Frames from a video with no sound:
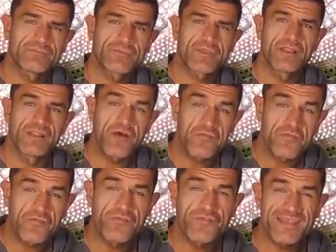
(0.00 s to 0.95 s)
Love
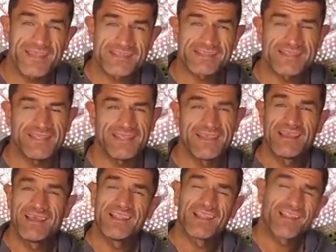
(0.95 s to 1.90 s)
fiercely,
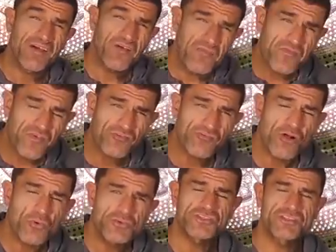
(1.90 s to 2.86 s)
love
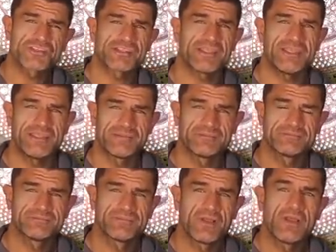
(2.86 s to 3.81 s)
ferociously.
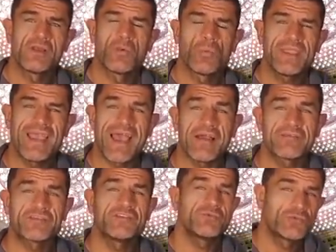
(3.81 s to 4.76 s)
We have
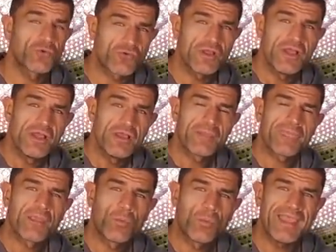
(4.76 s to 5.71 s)
to,
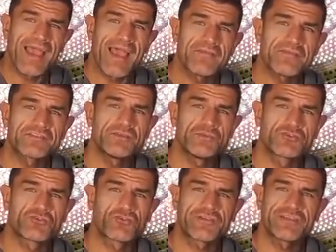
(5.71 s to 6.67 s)
we have to
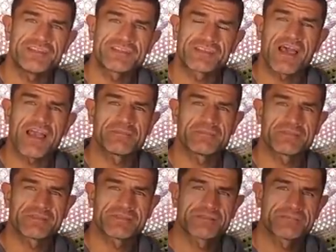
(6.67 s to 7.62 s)
during these
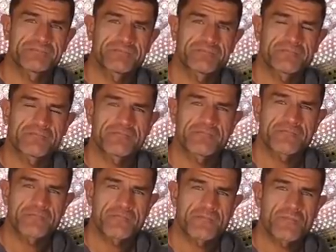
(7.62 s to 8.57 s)
times.
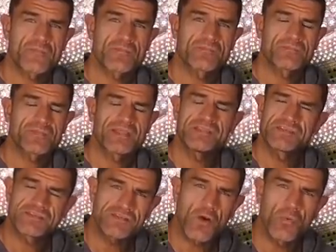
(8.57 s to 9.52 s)
It's
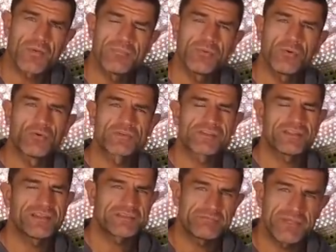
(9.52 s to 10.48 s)
so important,
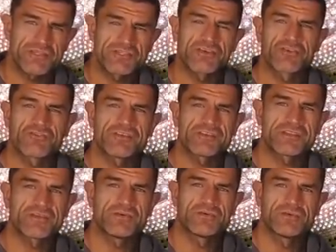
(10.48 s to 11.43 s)
it's mission
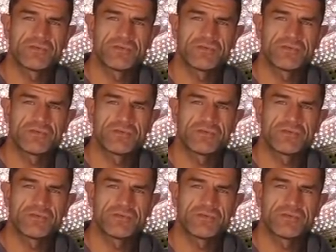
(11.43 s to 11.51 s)
critical.